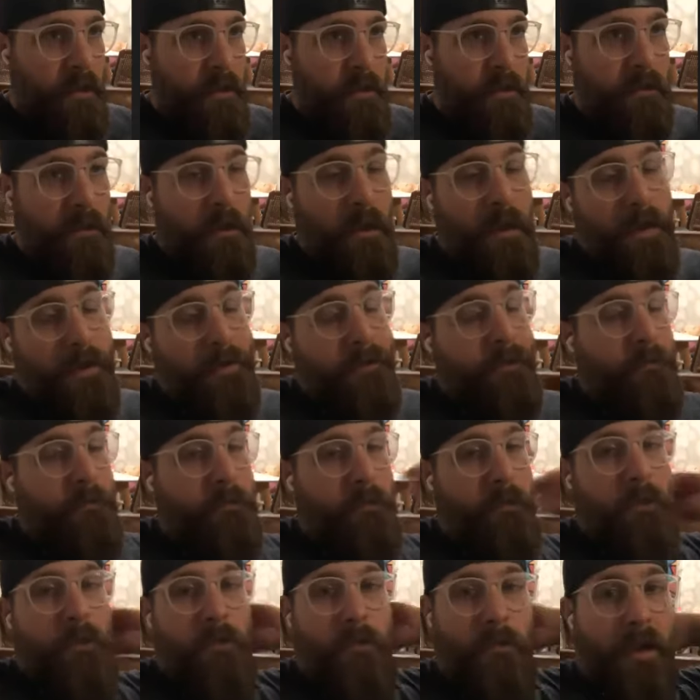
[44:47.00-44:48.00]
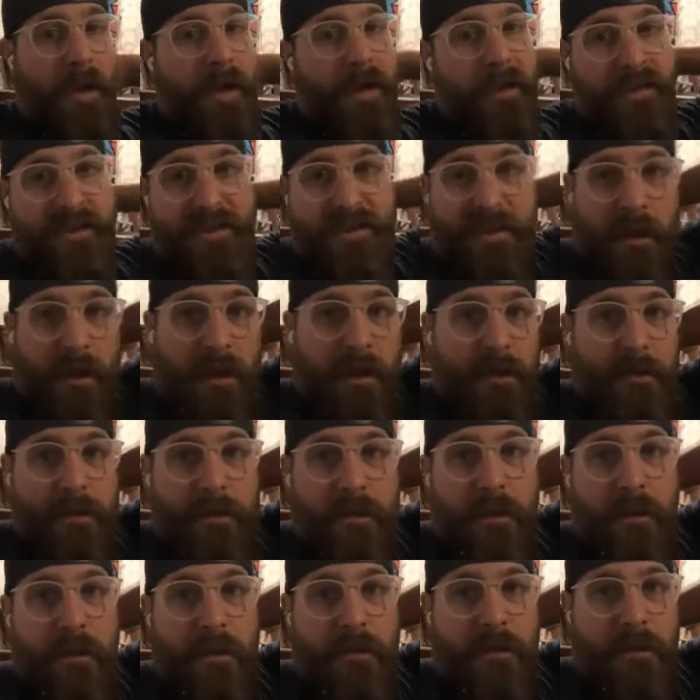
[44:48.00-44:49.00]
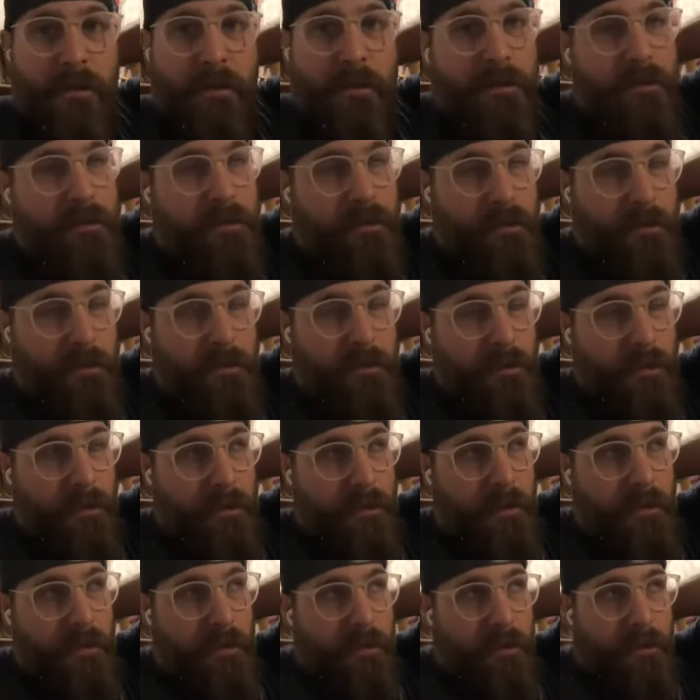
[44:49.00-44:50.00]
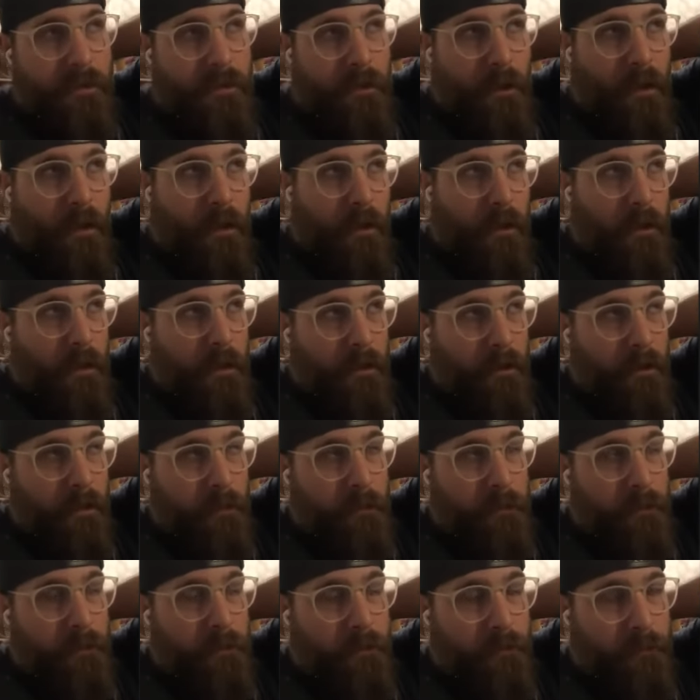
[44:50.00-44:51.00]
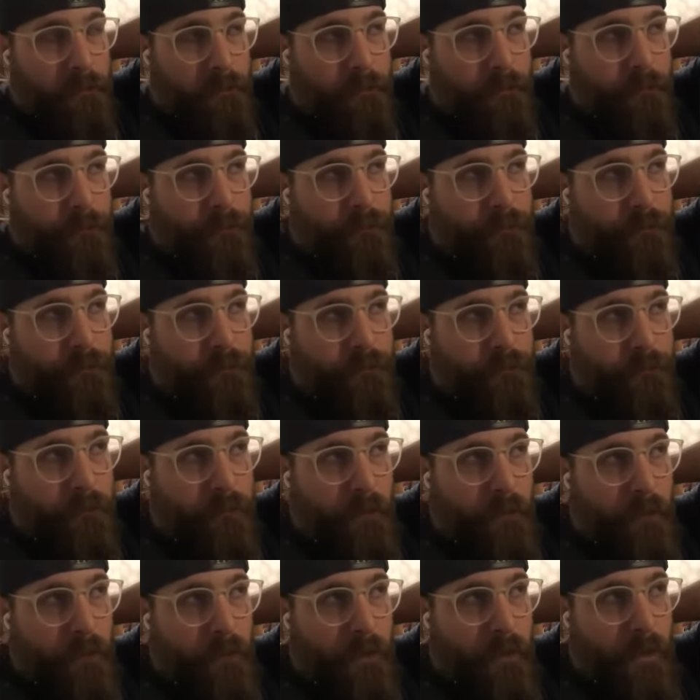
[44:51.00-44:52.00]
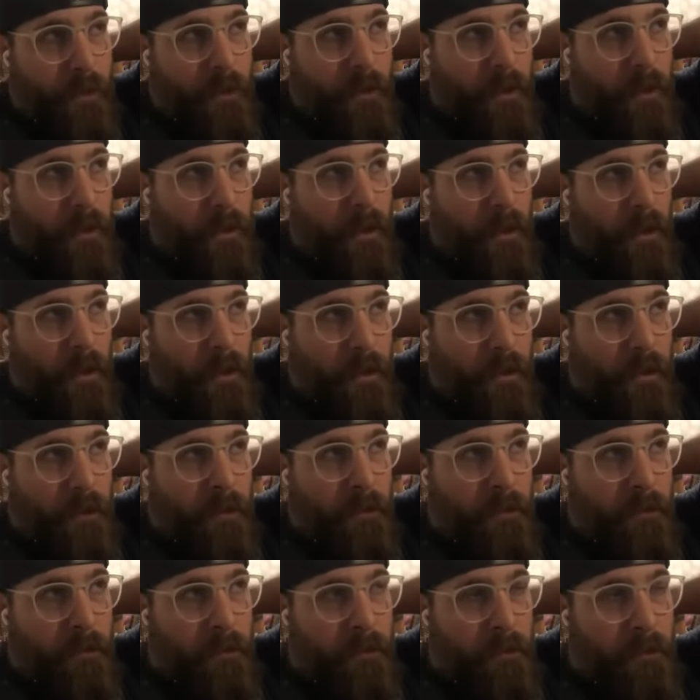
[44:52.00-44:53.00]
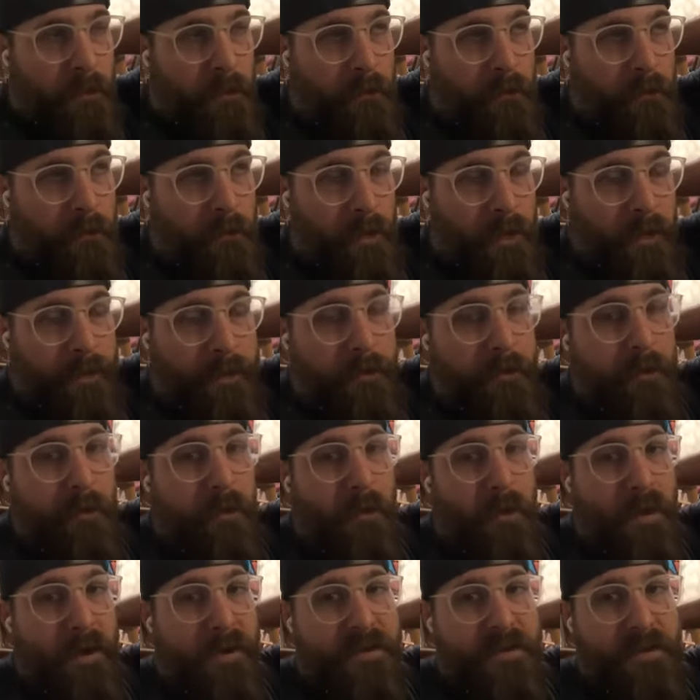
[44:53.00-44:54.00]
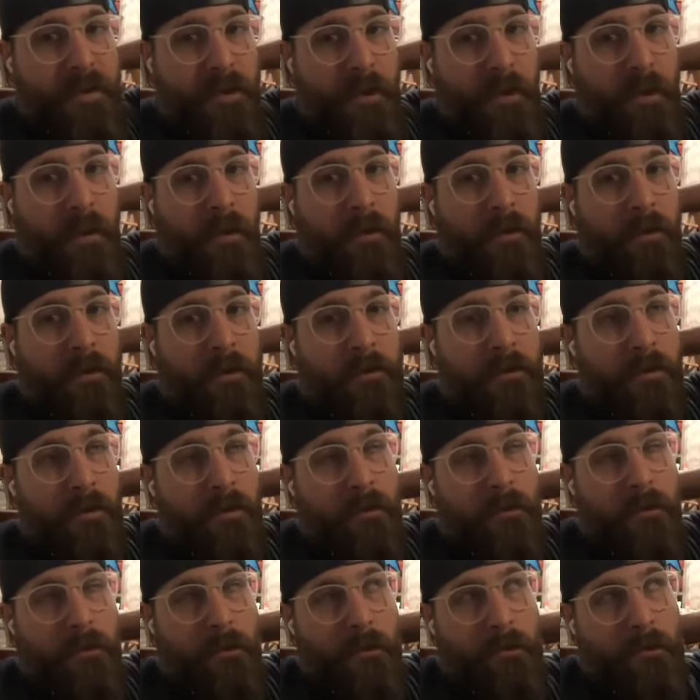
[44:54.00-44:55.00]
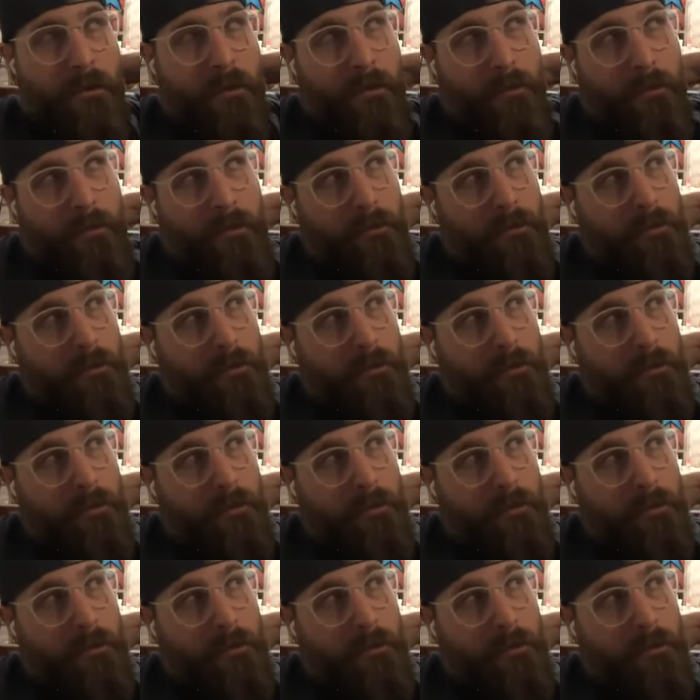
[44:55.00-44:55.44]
enjoyed great science teachers. Um, and I had crazy English teachers,